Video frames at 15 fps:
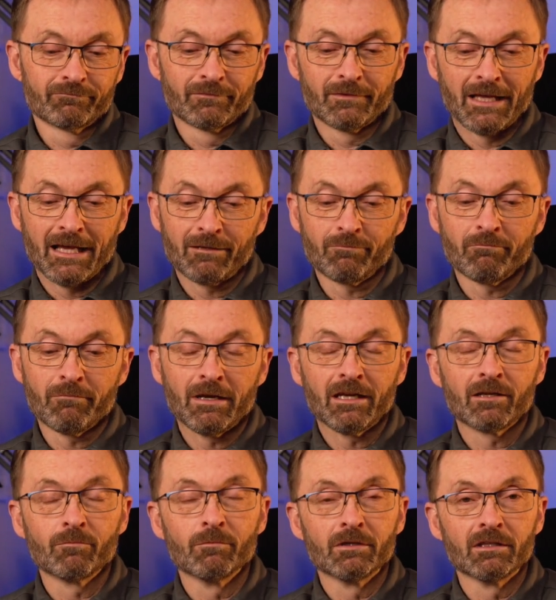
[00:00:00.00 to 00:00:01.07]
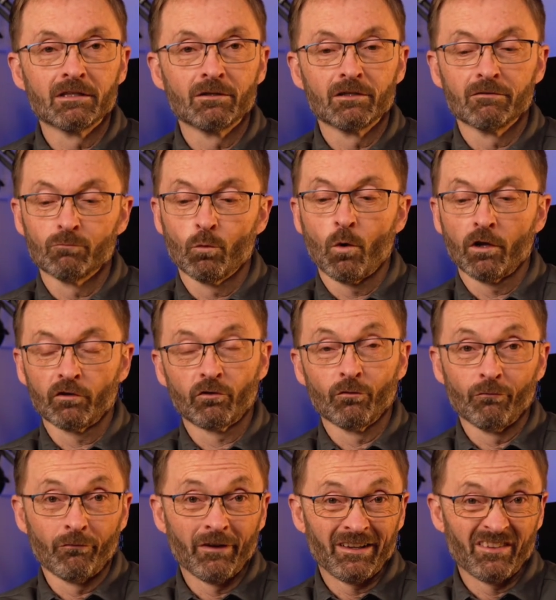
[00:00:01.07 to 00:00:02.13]
that made me want
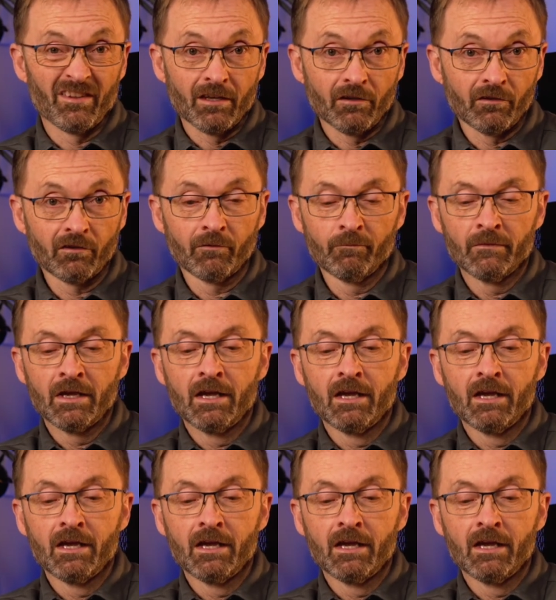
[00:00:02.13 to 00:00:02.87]
to fix this.